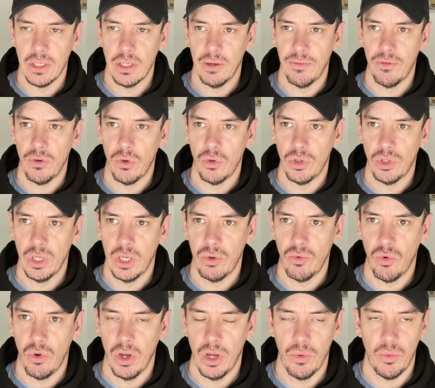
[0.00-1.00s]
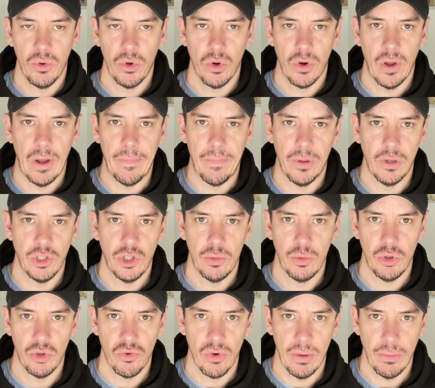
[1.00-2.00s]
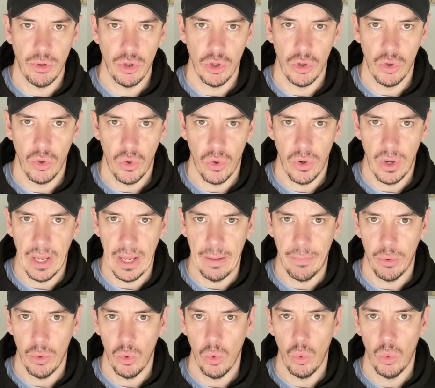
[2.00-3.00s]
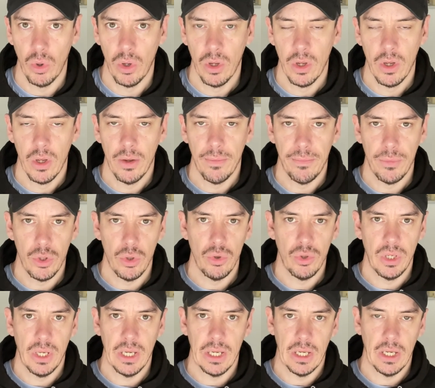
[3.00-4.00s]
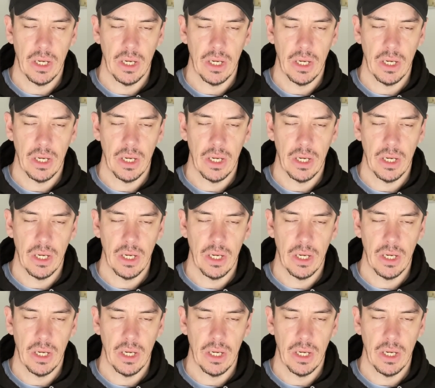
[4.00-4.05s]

They've not said, right, we've got to up the subscription on Apple Music.